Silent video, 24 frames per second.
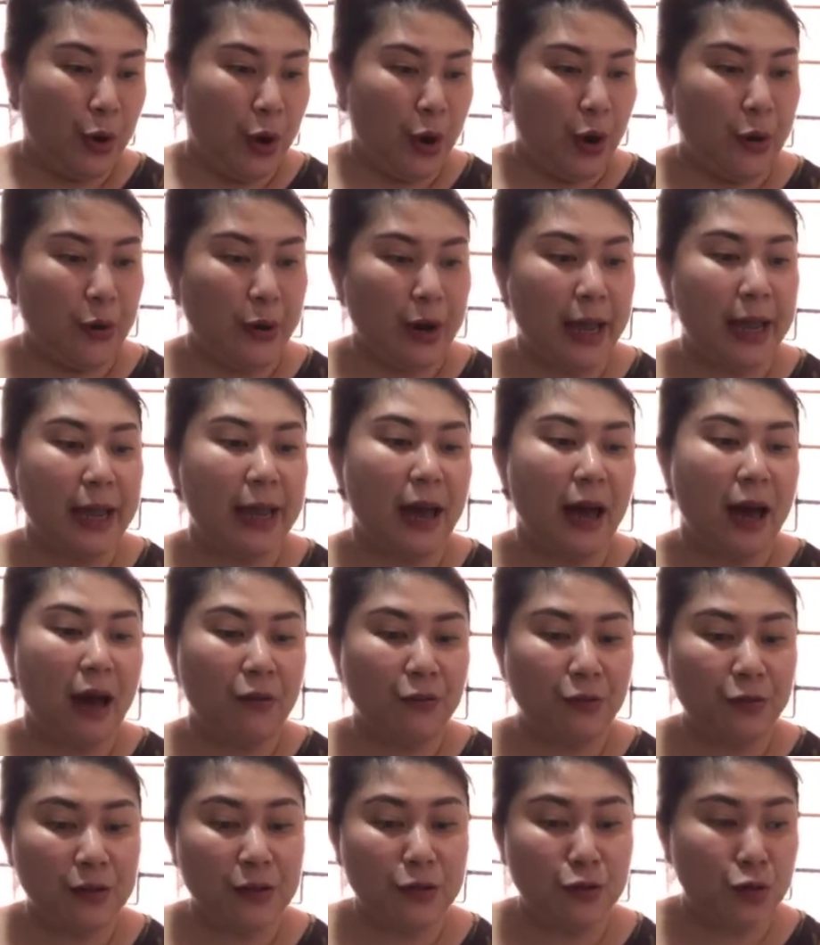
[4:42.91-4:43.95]
Alright,
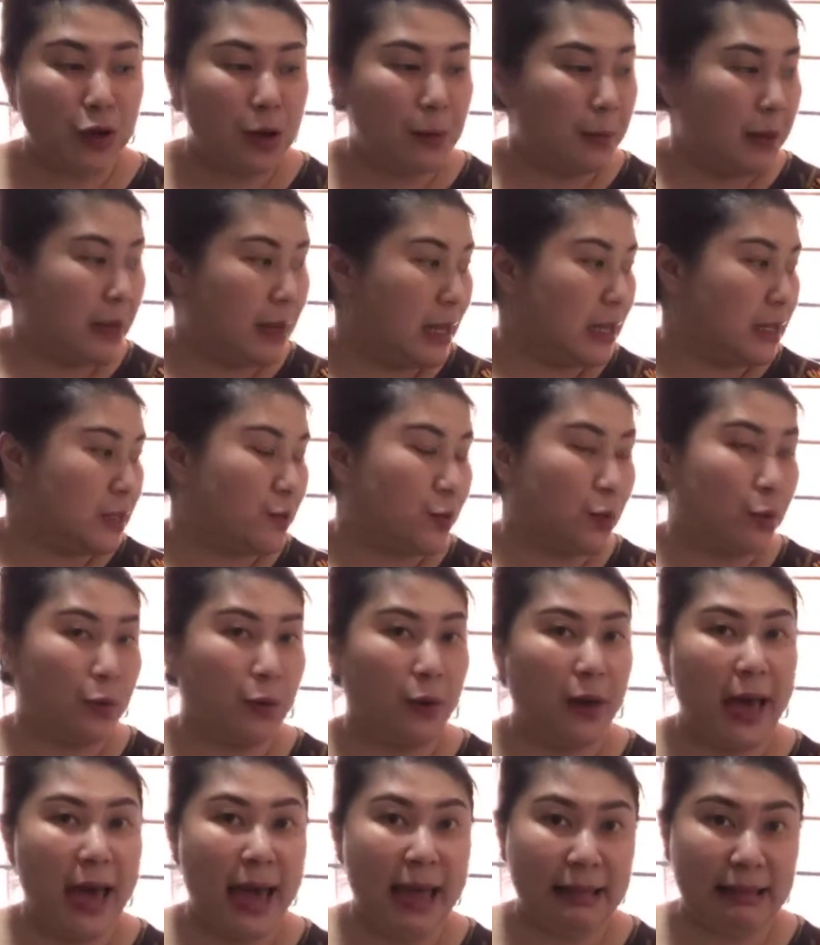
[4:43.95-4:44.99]
after 3 minutes, we
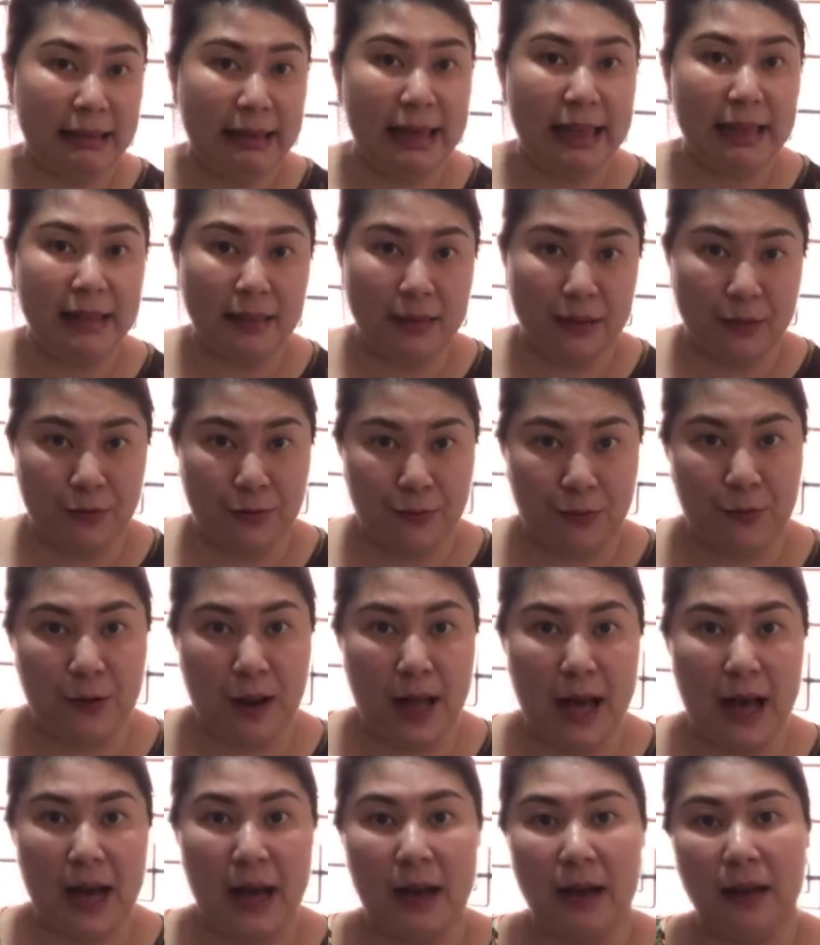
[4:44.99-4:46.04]
will add in the
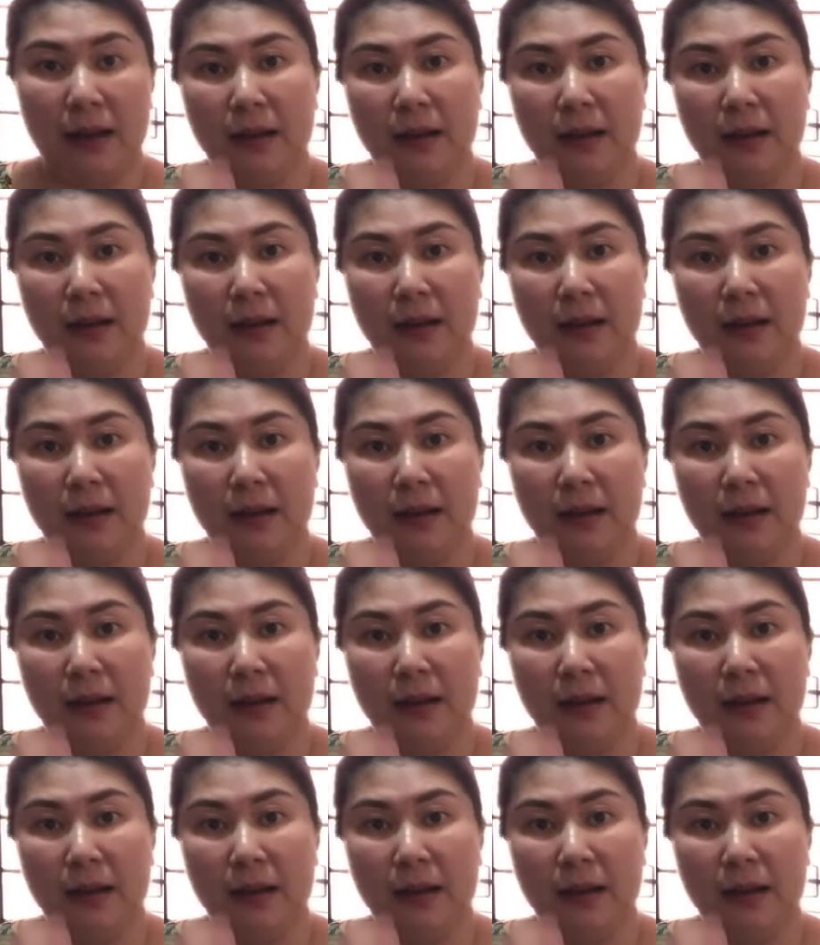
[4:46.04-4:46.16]
flour.